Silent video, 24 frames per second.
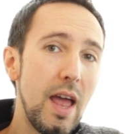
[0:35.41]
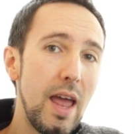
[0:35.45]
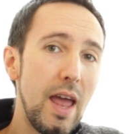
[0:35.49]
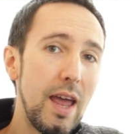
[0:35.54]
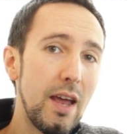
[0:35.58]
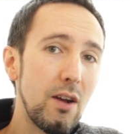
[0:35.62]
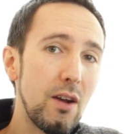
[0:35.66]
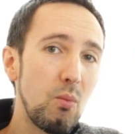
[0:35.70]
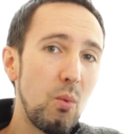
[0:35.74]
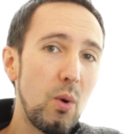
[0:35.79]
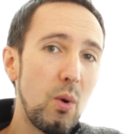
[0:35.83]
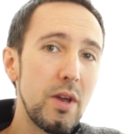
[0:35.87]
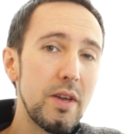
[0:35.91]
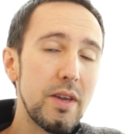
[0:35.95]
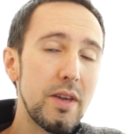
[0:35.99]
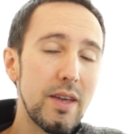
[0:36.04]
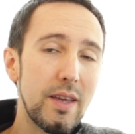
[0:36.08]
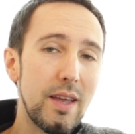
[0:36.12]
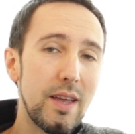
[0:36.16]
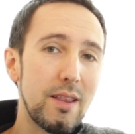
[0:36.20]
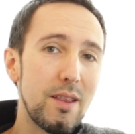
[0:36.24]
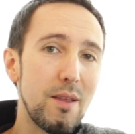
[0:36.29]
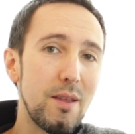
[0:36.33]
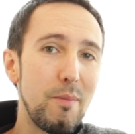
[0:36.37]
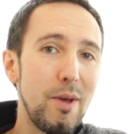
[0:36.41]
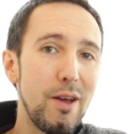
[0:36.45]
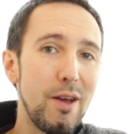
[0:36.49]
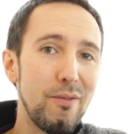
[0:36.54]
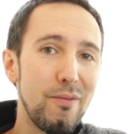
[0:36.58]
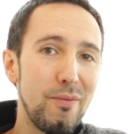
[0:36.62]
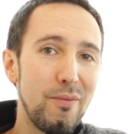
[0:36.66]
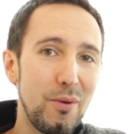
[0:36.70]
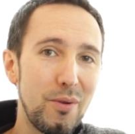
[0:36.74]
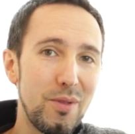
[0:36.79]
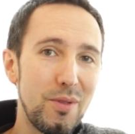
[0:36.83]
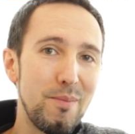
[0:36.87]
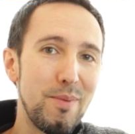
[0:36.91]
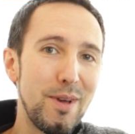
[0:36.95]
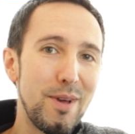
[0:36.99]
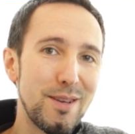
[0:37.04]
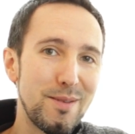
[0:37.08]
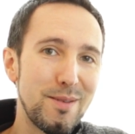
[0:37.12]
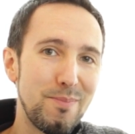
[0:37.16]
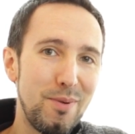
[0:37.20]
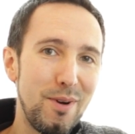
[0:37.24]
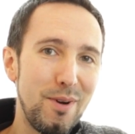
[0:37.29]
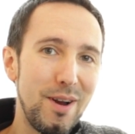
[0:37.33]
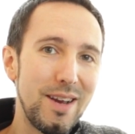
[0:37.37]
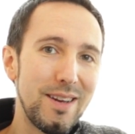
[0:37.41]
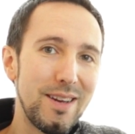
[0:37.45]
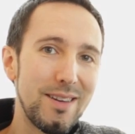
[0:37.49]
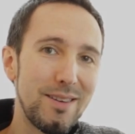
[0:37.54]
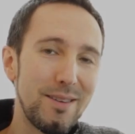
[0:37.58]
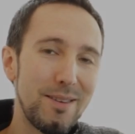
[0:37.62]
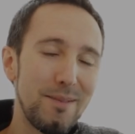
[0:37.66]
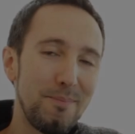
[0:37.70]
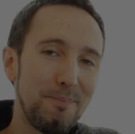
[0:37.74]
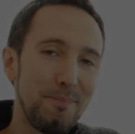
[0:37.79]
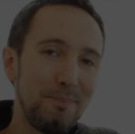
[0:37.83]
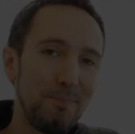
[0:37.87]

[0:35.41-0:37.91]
and where you can get them at for the best price.